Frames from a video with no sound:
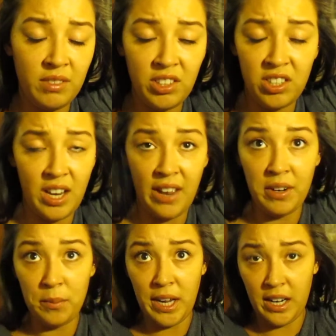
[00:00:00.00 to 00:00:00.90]
just
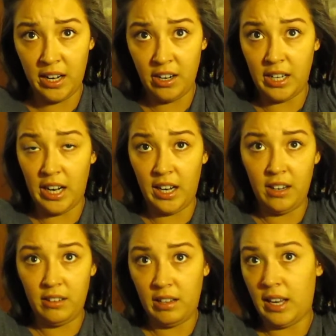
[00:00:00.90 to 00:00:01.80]
having a bad hair day
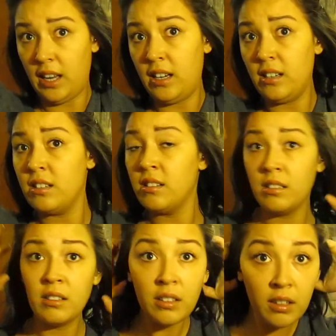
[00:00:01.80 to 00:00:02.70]
and
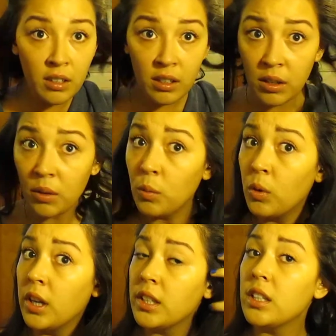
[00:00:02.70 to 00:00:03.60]

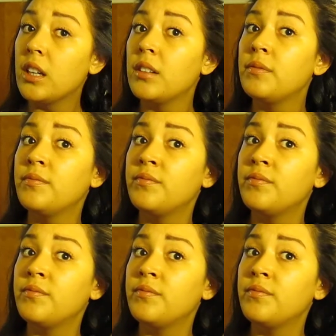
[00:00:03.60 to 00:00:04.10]
want to